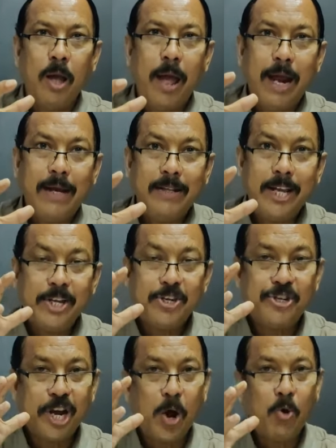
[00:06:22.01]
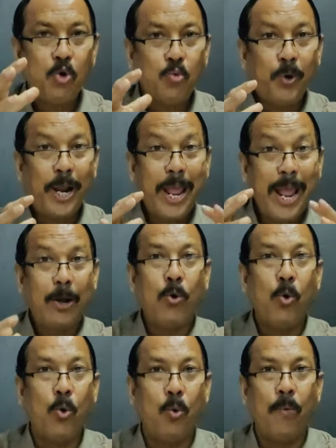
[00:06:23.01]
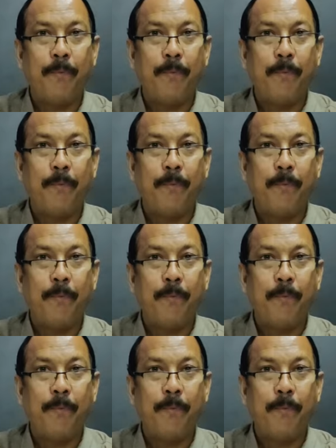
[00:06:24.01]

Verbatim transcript: and their shouts would echo.